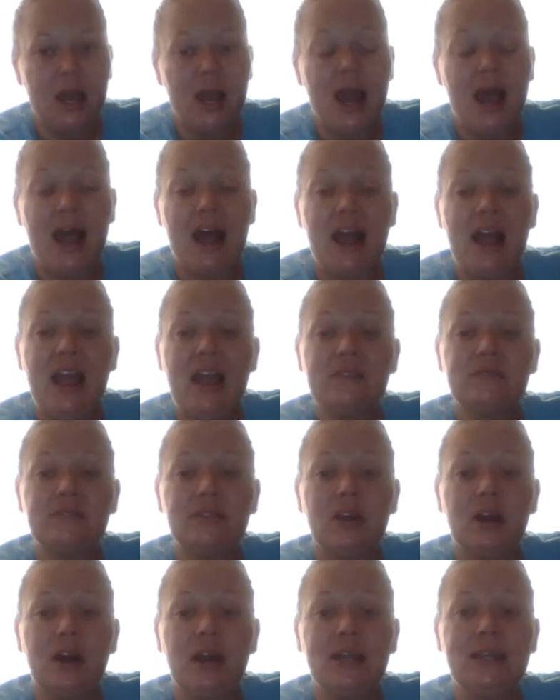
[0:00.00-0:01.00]
I have
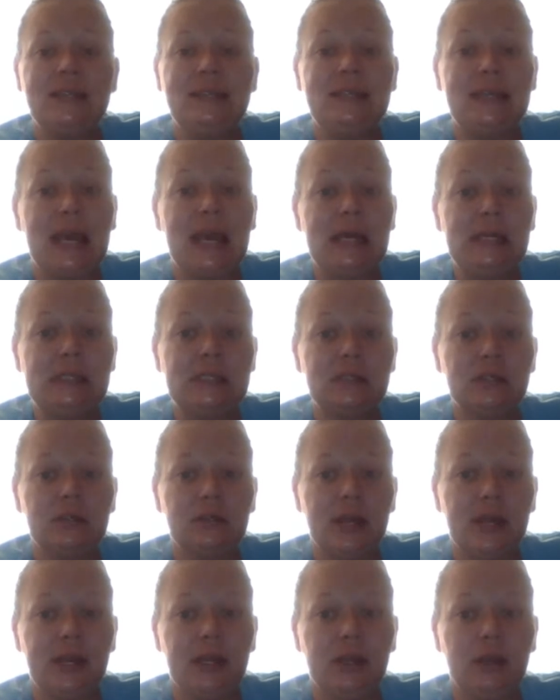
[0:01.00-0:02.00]
not yet
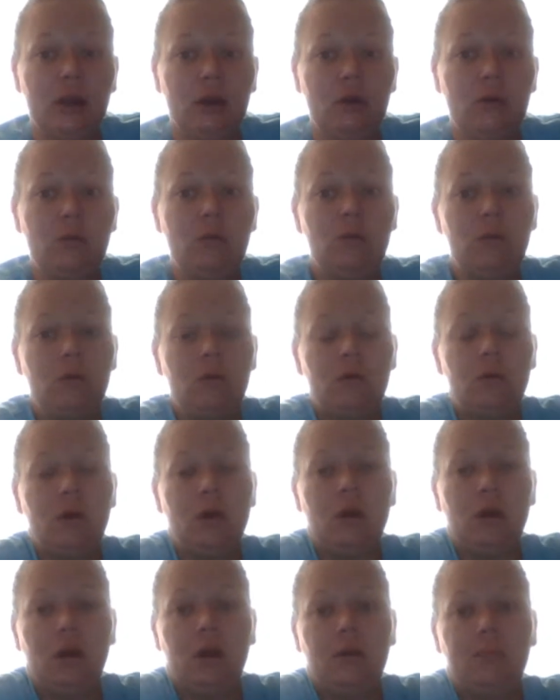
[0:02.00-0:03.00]
let it go,
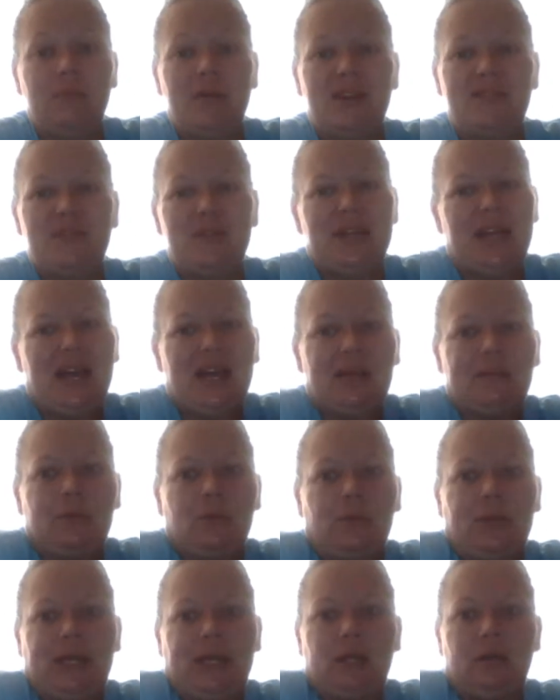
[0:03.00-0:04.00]
but I've only had him a
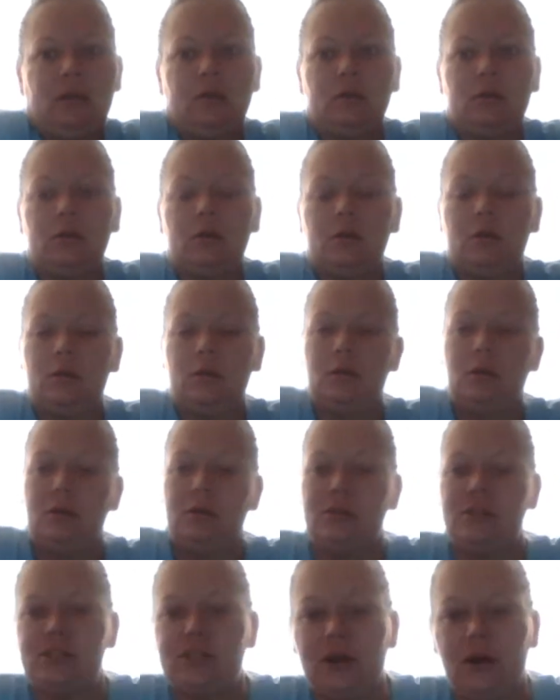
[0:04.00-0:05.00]
week.
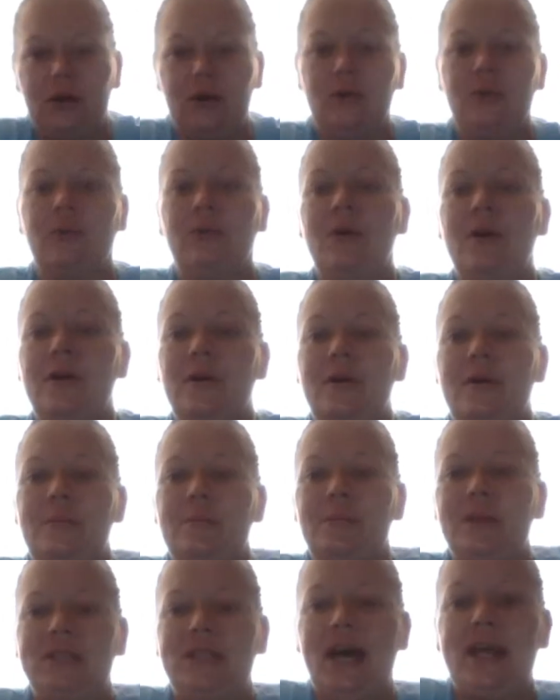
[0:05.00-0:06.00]
So,
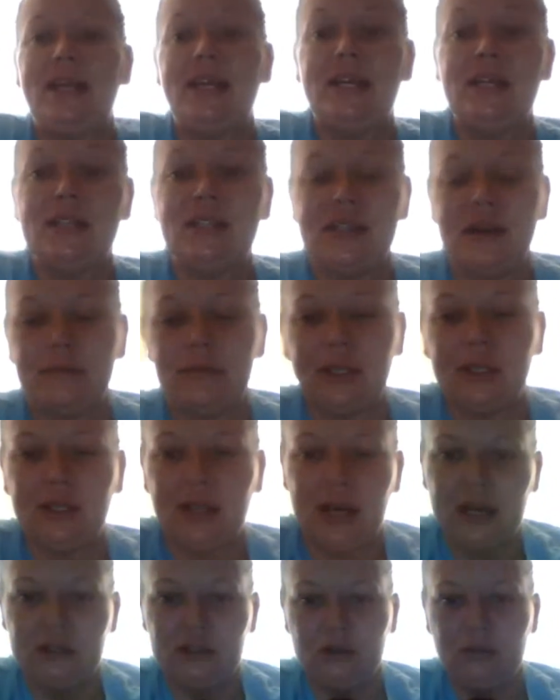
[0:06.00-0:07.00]
but that is something that
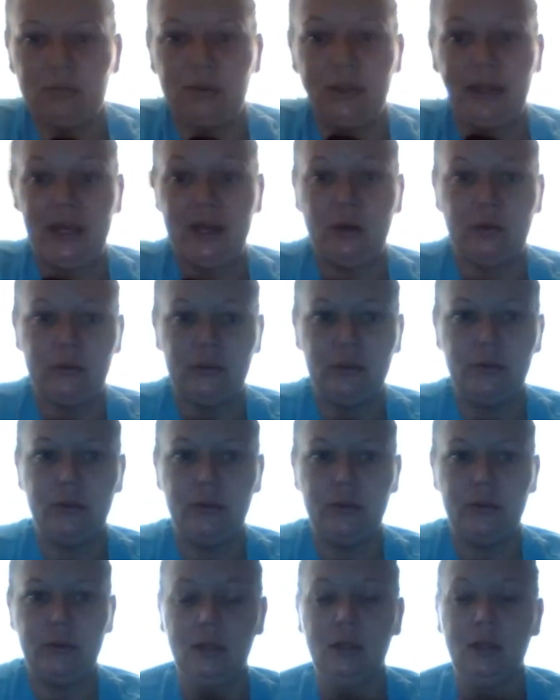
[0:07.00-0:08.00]
I do plan on doing.
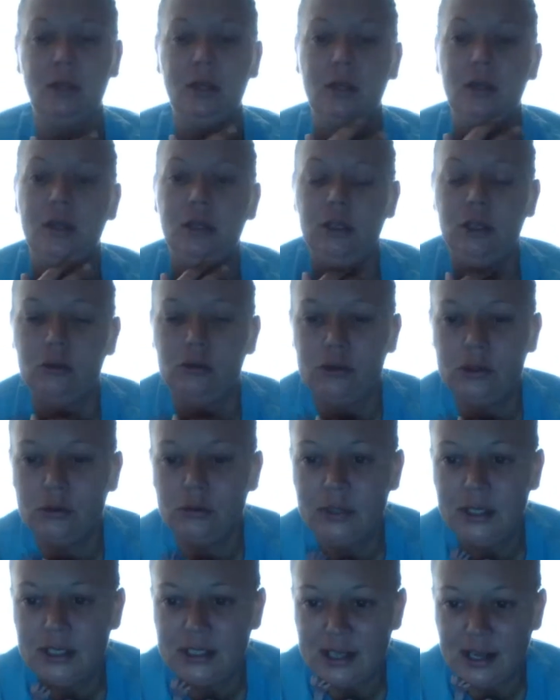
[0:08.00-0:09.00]
You
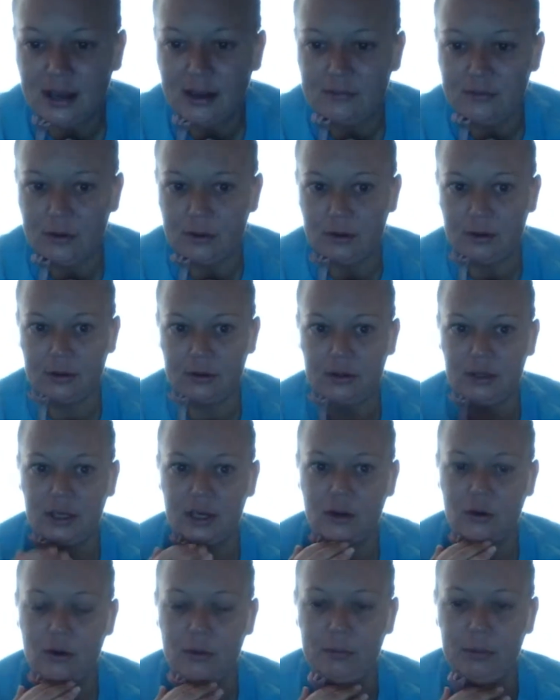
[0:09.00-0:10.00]
do need to have a
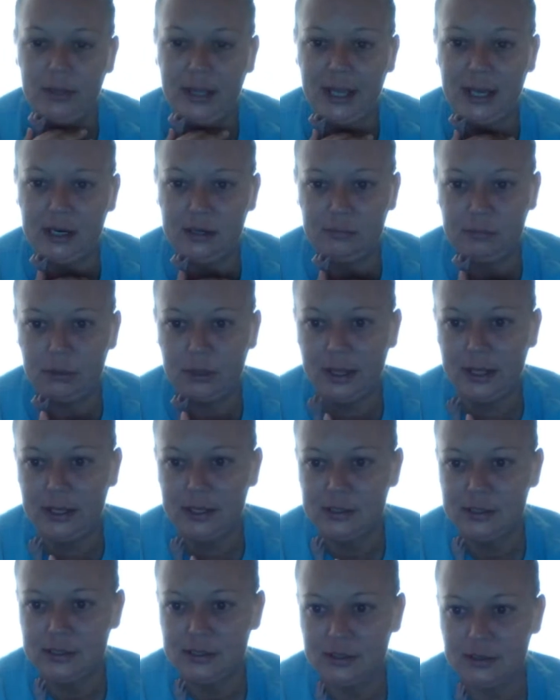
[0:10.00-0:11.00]
plan in
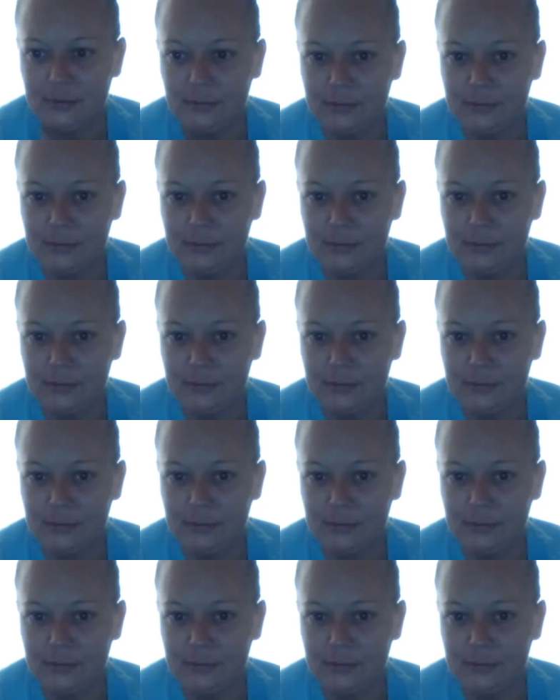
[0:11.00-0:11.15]
place.